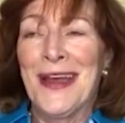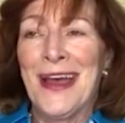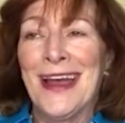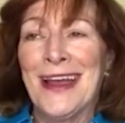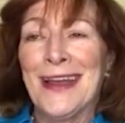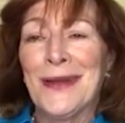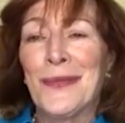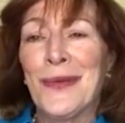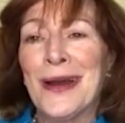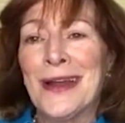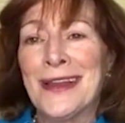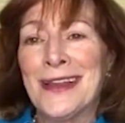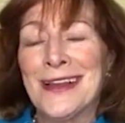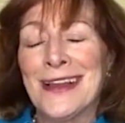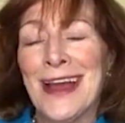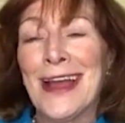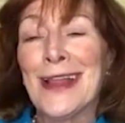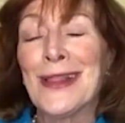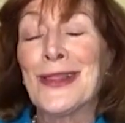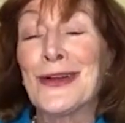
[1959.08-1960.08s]

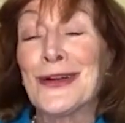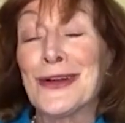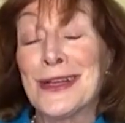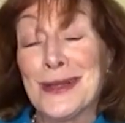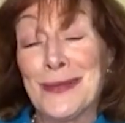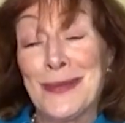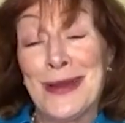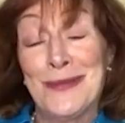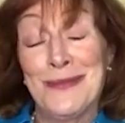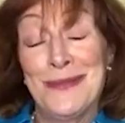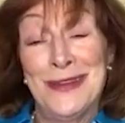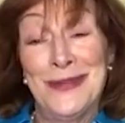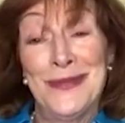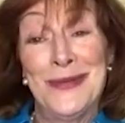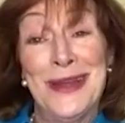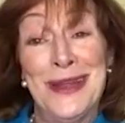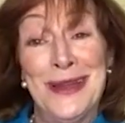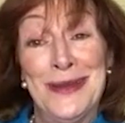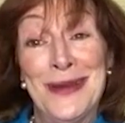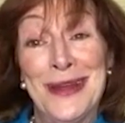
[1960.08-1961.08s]
learned about
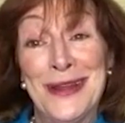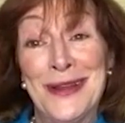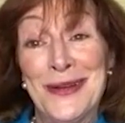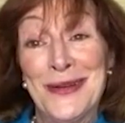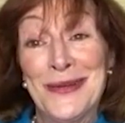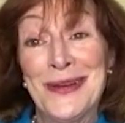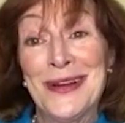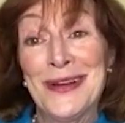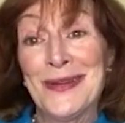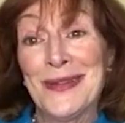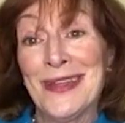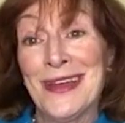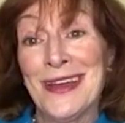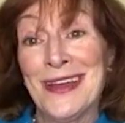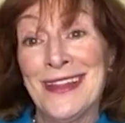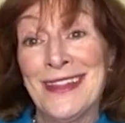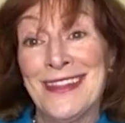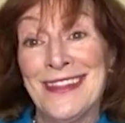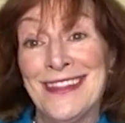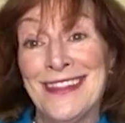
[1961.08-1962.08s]
midway in my career
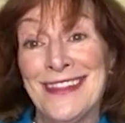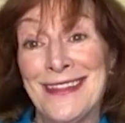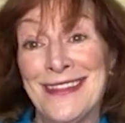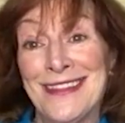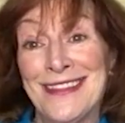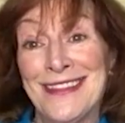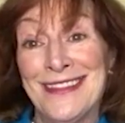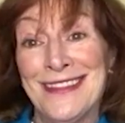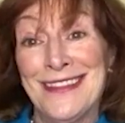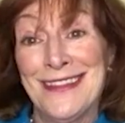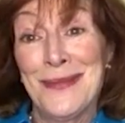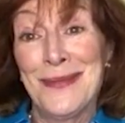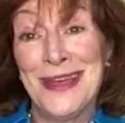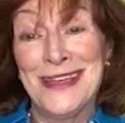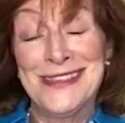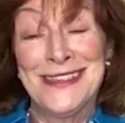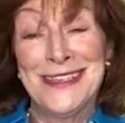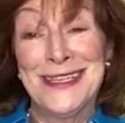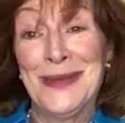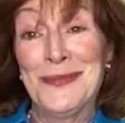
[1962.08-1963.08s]
that the
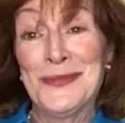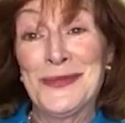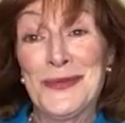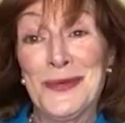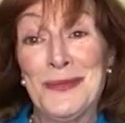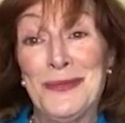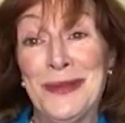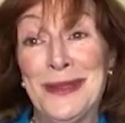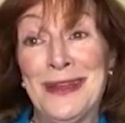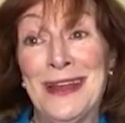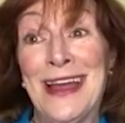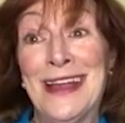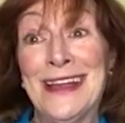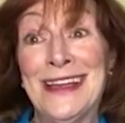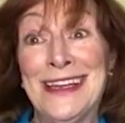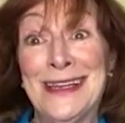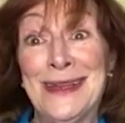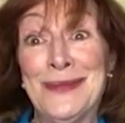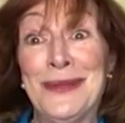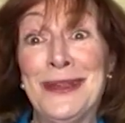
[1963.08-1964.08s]
best teams were, I
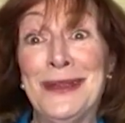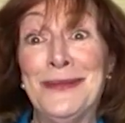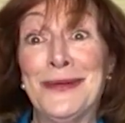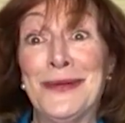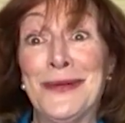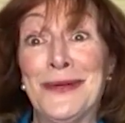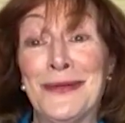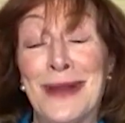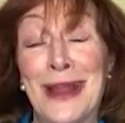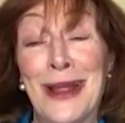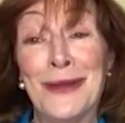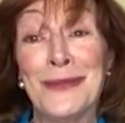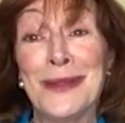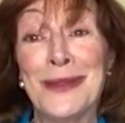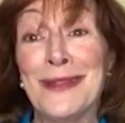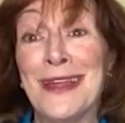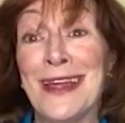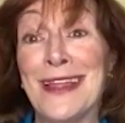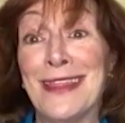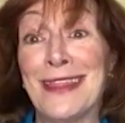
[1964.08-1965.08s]
needed people around
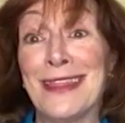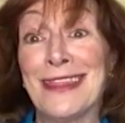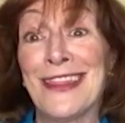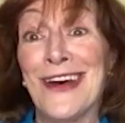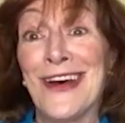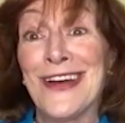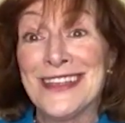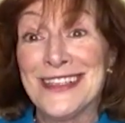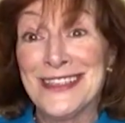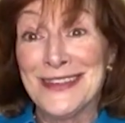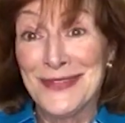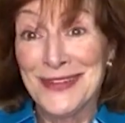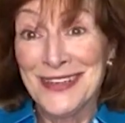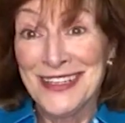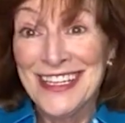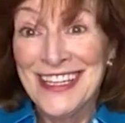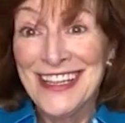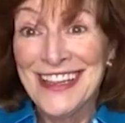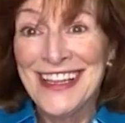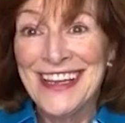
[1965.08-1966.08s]
me that thought
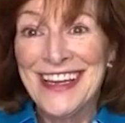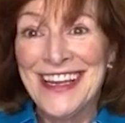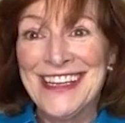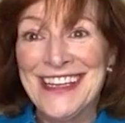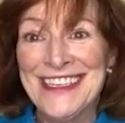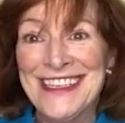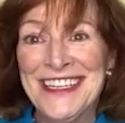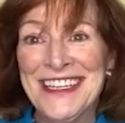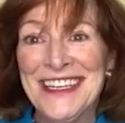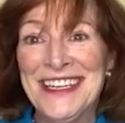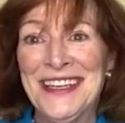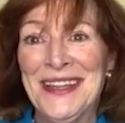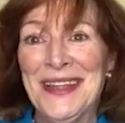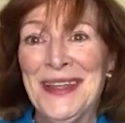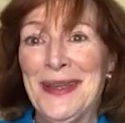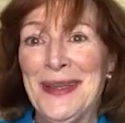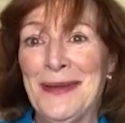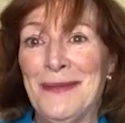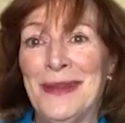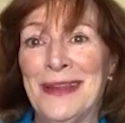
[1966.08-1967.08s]
differently than I did,
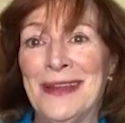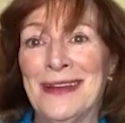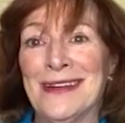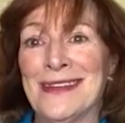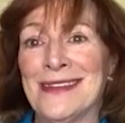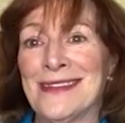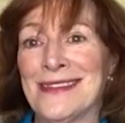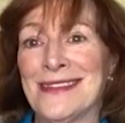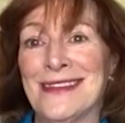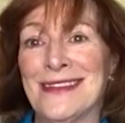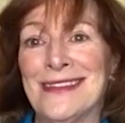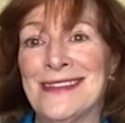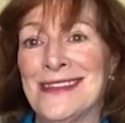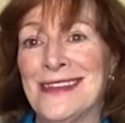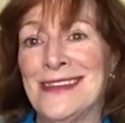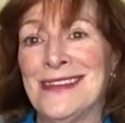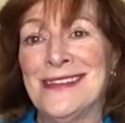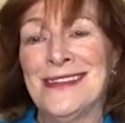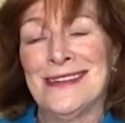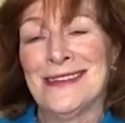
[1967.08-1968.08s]
because it's
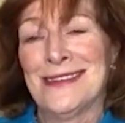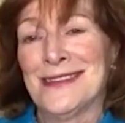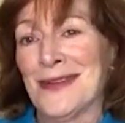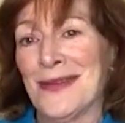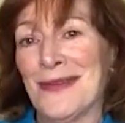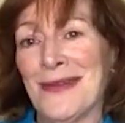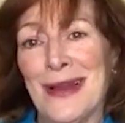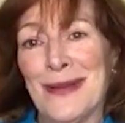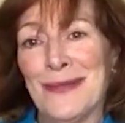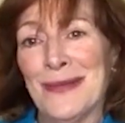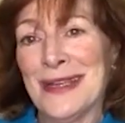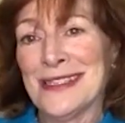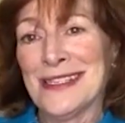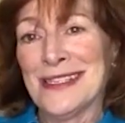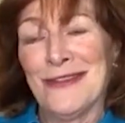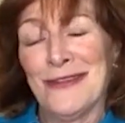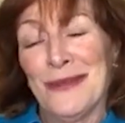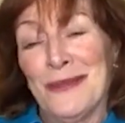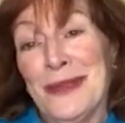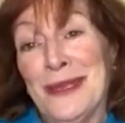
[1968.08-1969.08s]
easy to surround
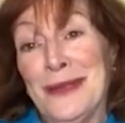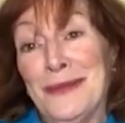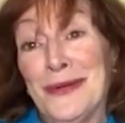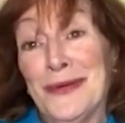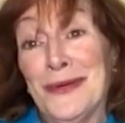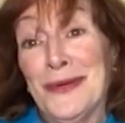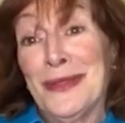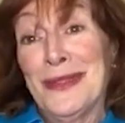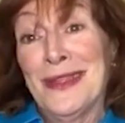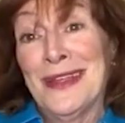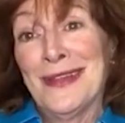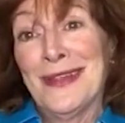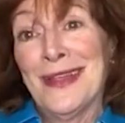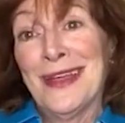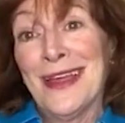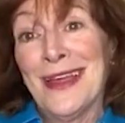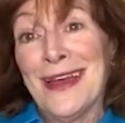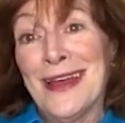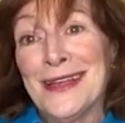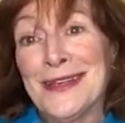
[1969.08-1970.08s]
myself with people who think
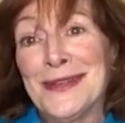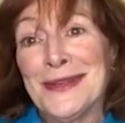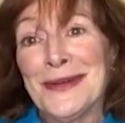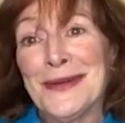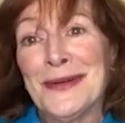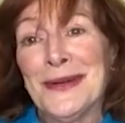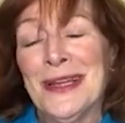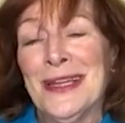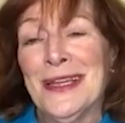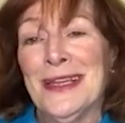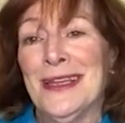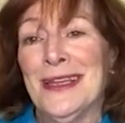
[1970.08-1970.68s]
like I do,